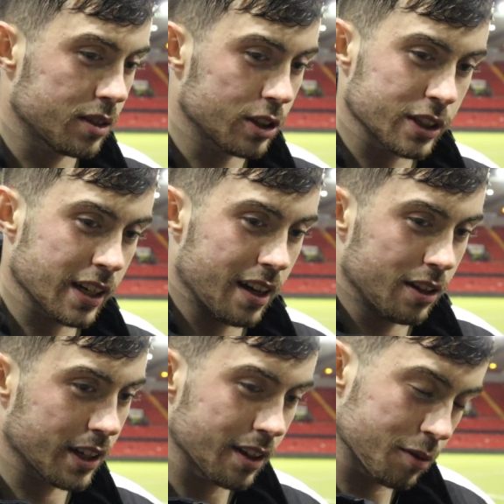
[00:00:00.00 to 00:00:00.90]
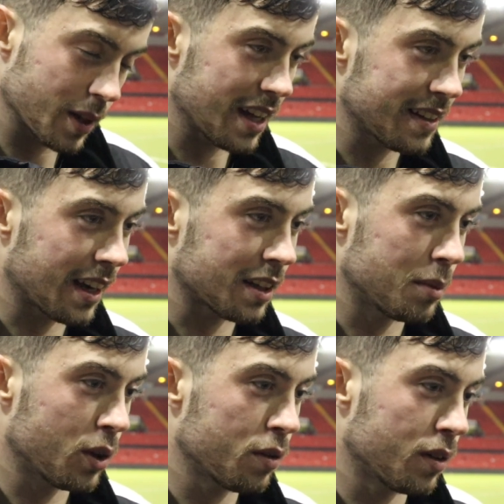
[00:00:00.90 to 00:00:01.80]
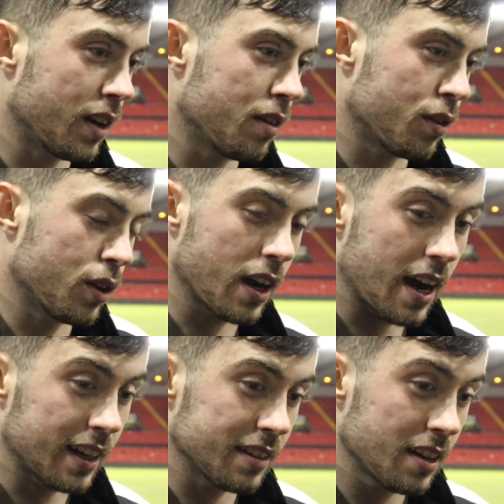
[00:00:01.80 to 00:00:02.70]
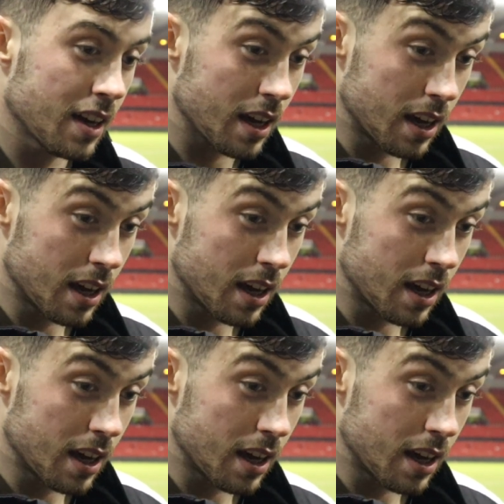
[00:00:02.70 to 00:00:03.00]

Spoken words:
I can't thank them enough for that, and